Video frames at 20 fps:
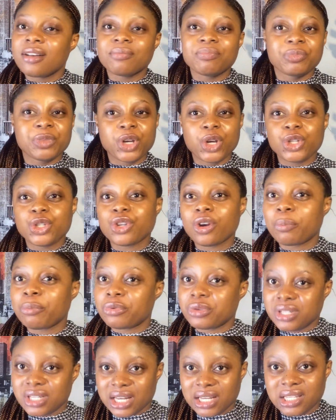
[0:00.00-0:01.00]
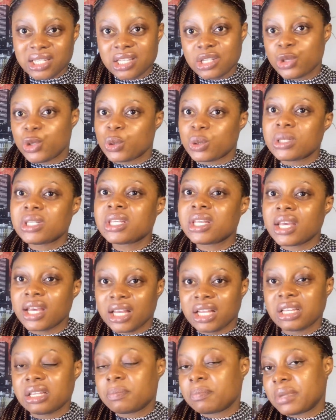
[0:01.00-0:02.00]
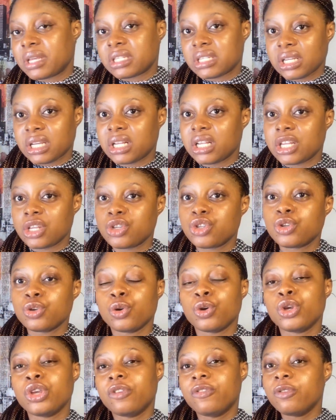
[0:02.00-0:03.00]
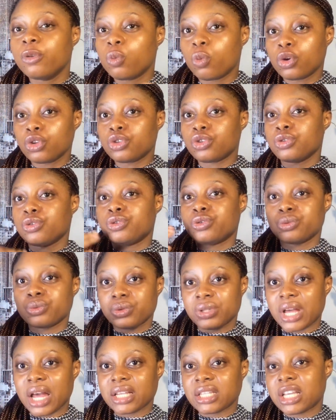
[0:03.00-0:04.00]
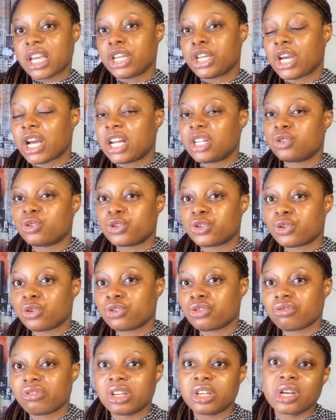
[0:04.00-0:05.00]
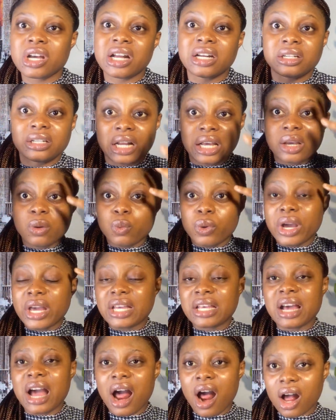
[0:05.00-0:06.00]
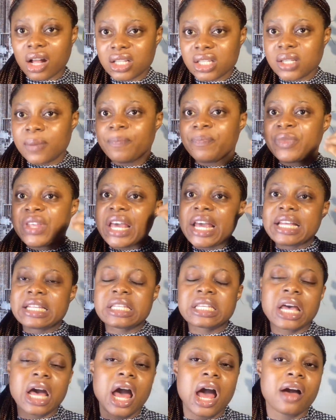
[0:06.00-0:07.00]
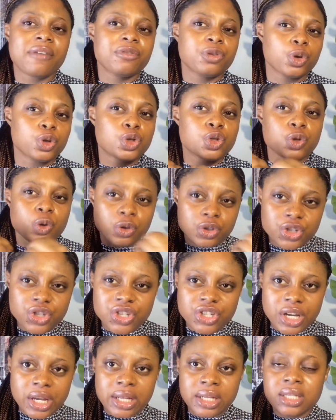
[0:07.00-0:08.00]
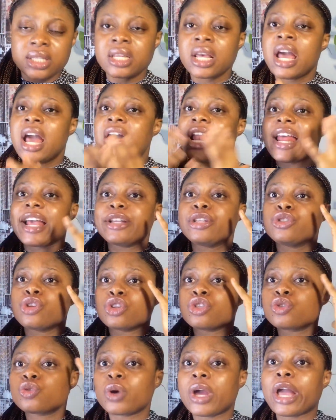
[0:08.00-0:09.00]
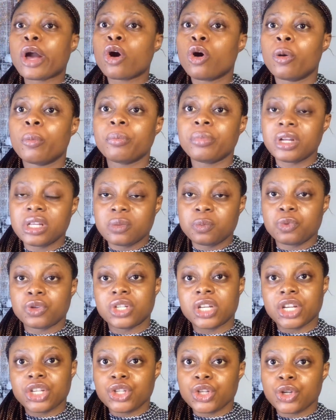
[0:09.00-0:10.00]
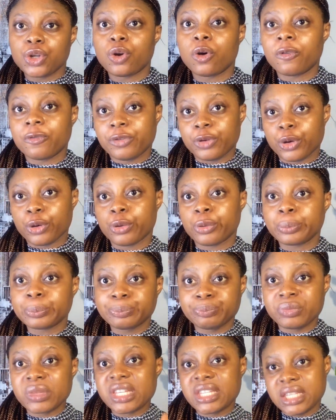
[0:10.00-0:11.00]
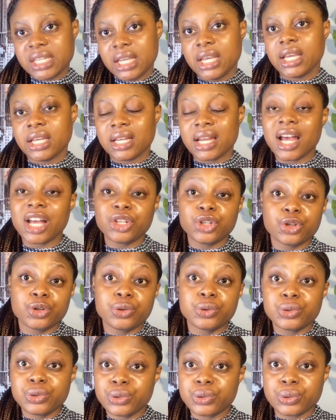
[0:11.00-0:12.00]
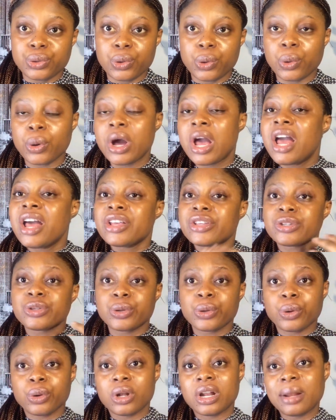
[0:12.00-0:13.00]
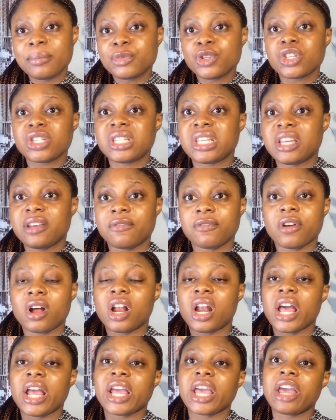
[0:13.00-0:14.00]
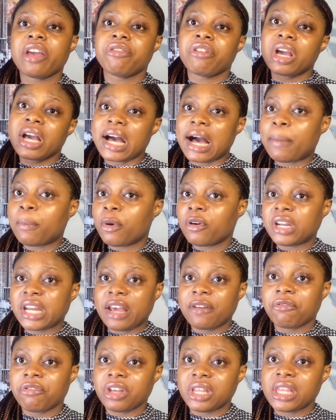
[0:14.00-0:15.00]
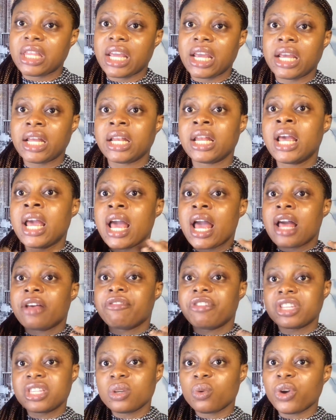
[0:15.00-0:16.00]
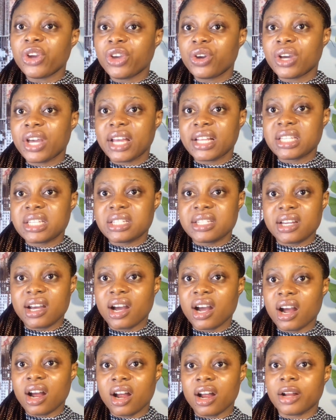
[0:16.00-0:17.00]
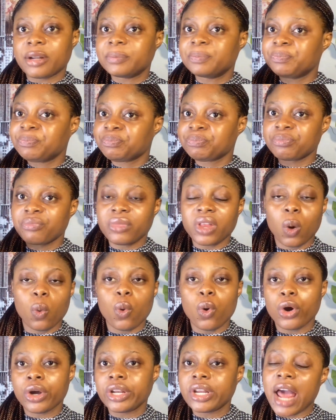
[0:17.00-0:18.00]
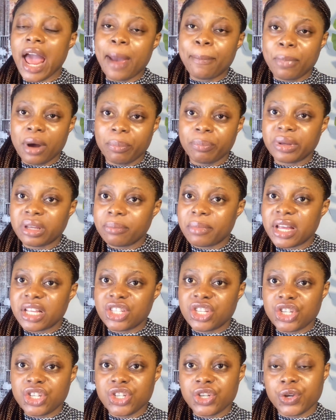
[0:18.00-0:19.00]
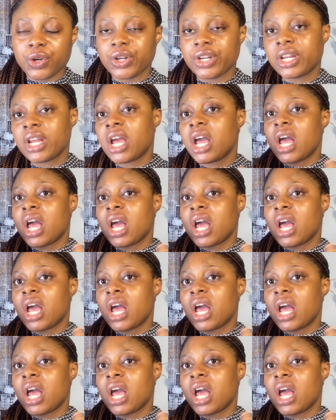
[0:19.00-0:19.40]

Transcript: because you're protecting your skin basically. So if you want to do that and you can't do sunscreen, you can like wear a hat, a scarf, your sunshades, like just do a complete protection of your skin and you're good to go. So let me just give like a recap on everything. Basically, when you're getting darker, one, hyperpigmentation,